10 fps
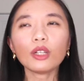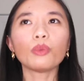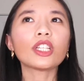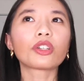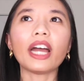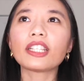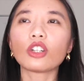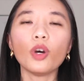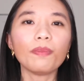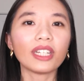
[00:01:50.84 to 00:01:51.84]
we tried to
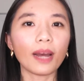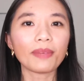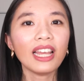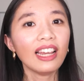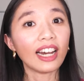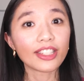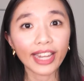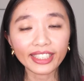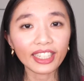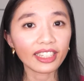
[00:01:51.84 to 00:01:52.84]
open up a
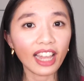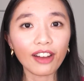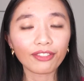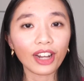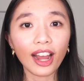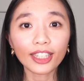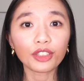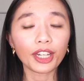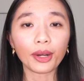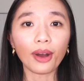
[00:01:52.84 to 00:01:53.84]
checking account for
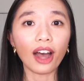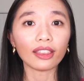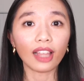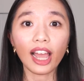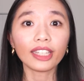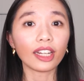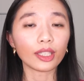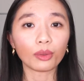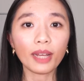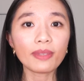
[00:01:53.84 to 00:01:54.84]
Andrio online on
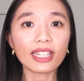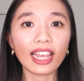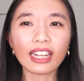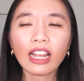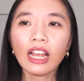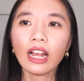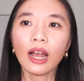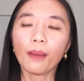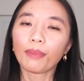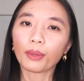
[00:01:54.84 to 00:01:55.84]
their website,
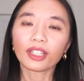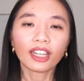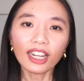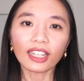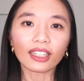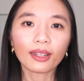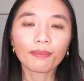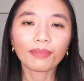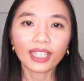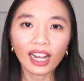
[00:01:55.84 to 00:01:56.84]
but we couldn't
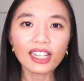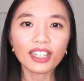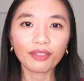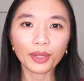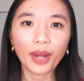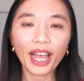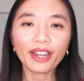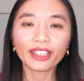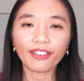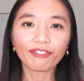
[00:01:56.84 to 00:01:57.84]
because it
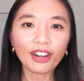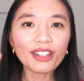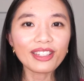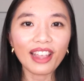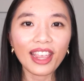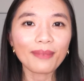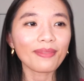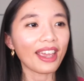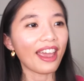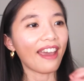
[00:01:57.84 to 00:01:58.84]
required a first name
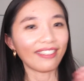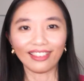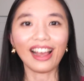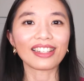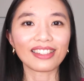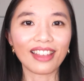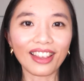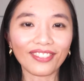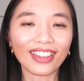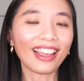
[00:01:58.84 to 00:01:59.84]
and a last name.